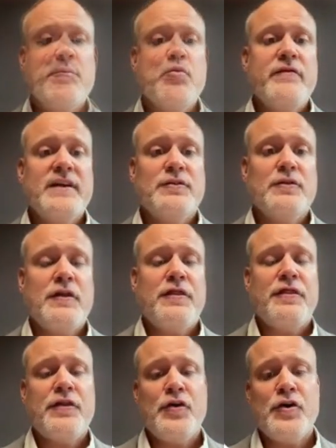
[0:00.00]
Then we move into the
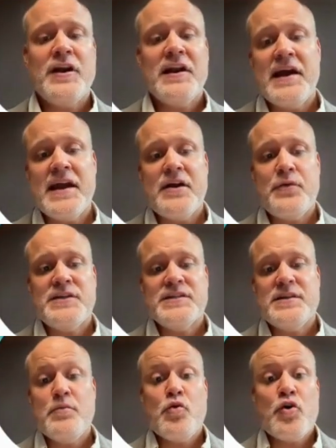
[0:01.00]
third layer, which
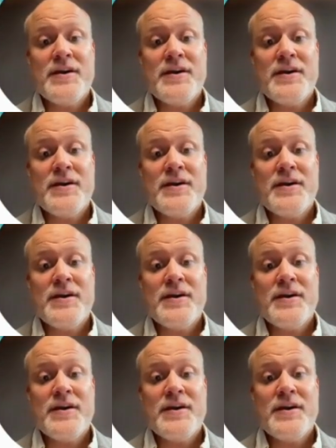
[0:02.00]
is the